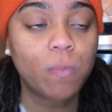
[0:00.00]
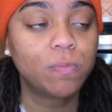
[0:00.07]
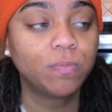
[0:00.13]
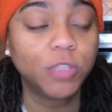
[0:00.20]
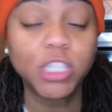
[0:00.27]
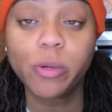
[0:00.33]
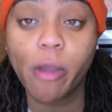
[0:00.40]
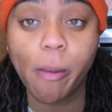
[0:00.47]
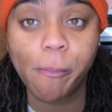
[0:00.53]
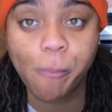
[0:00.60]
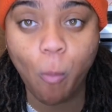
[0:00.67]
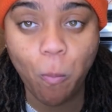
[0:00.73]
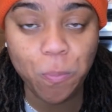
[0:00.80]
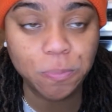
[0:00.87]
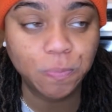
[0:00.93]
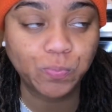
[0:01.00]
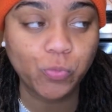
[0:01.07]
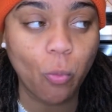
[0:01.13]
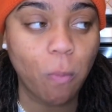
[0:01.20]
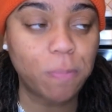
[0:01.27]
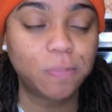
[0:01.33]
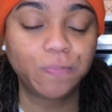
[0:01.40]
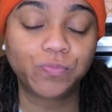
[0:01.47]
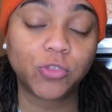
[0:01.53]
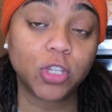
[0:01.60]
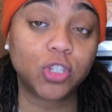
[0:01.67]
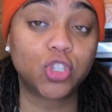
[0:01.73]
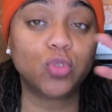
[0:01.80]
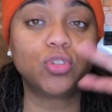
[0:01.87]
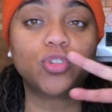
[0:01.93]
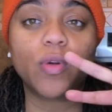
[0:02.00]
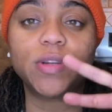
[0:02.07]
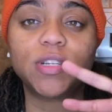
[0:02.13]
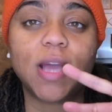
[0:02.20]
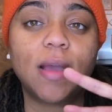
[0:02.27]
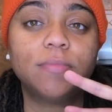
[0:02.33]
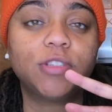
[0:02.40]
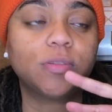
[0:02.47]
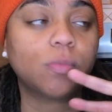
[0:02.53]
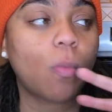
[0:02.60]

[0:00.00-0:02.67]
Anyway, 2 story times.